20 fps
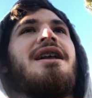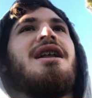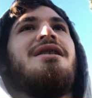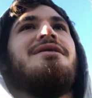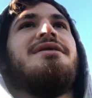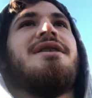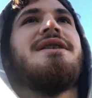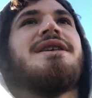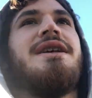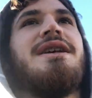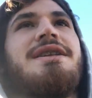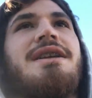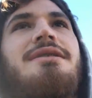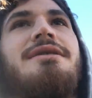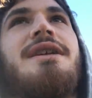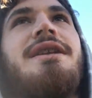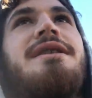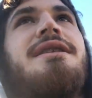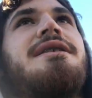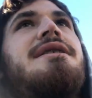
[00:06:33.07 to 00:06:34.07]
All of a sudden I
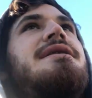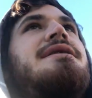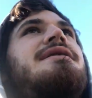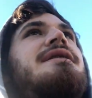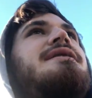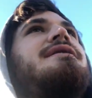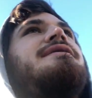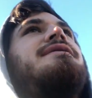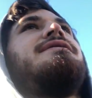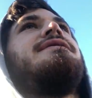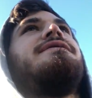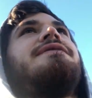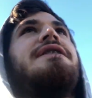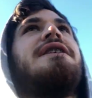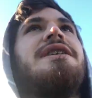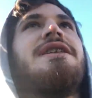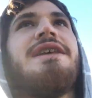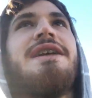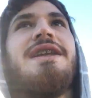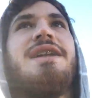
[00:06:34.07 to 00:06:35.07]
would get this
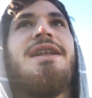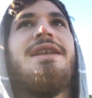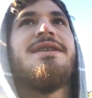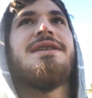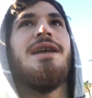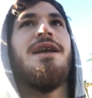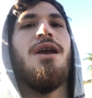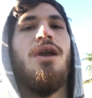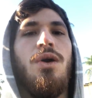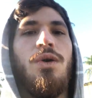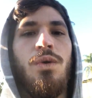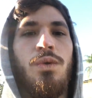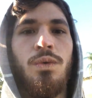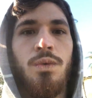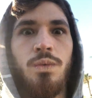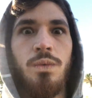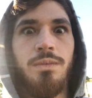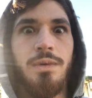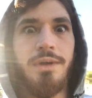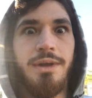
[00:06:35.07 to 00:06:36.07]
feeling, and it's like, oh,
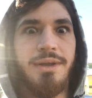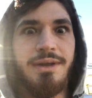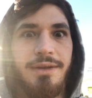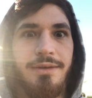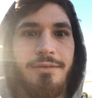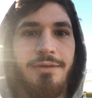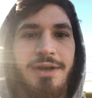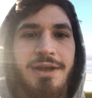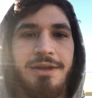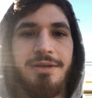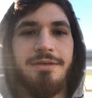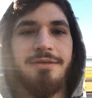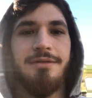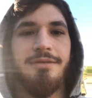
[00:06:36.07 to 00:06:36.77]
what